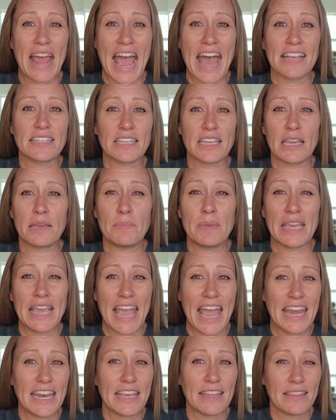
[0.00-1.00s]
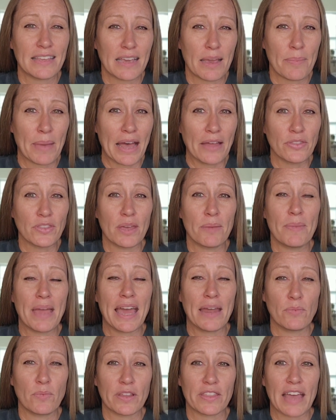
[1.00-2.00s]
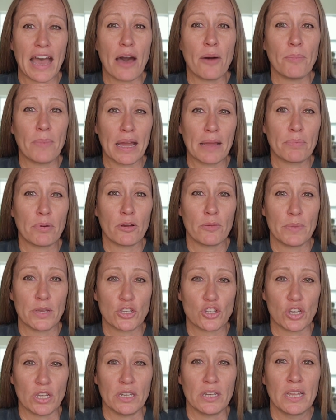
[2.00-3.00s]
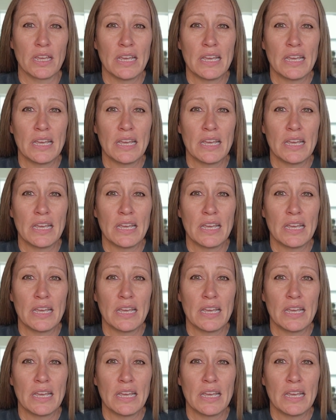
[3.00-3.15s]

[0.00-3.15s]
asking me anything about them and without my permission.